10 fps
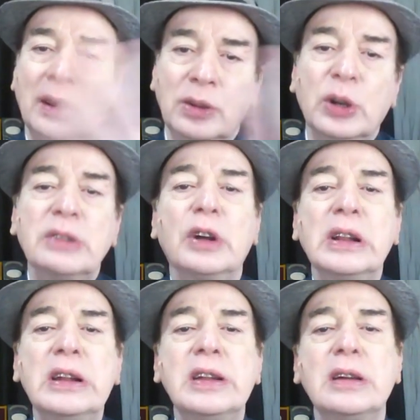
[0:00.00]
You can
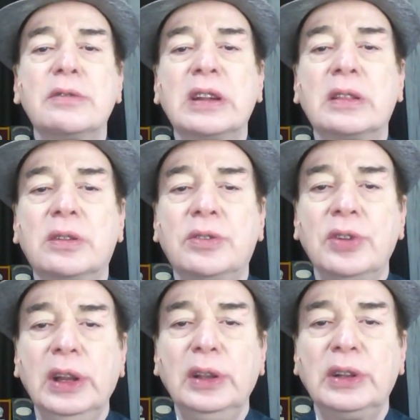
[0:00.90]
volunteer with
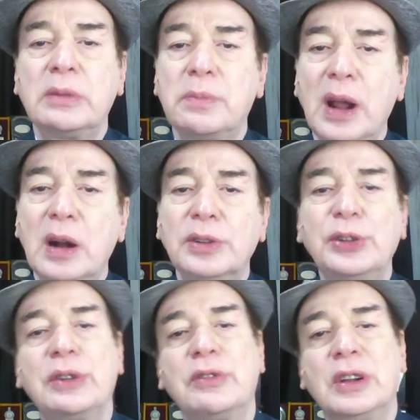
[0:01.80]
trees and plants.
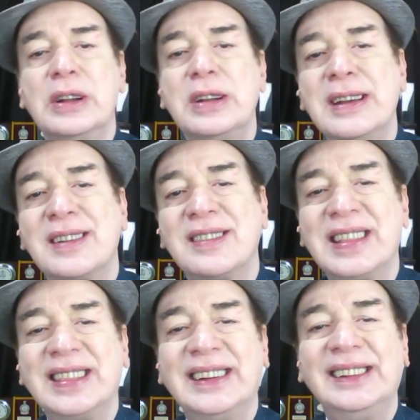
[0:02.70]
You can volunteer with
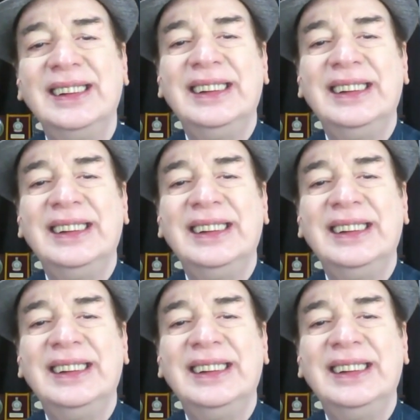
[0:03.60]
uh,